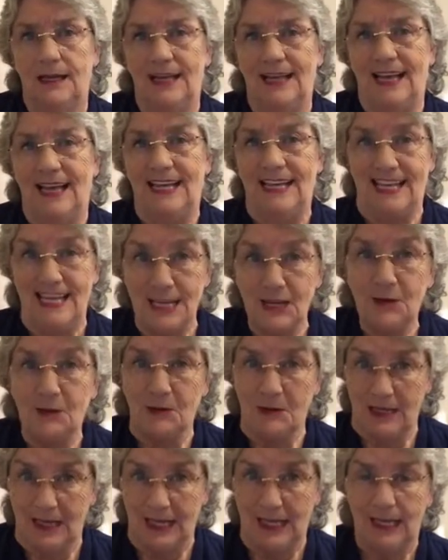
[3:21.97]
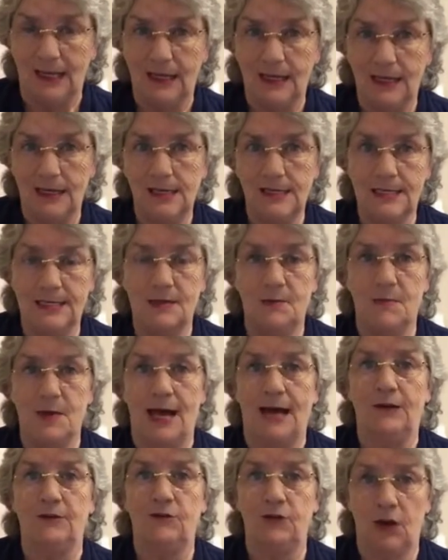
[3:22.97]
and equally it's
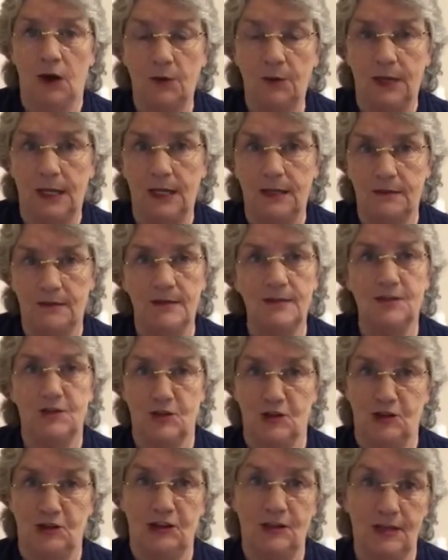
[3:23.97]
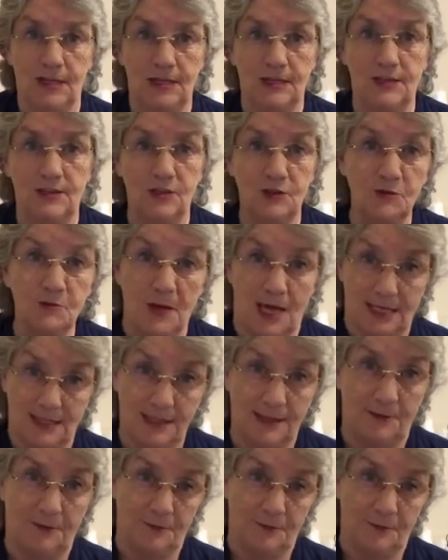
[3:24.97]
about knowing that certain things do matter.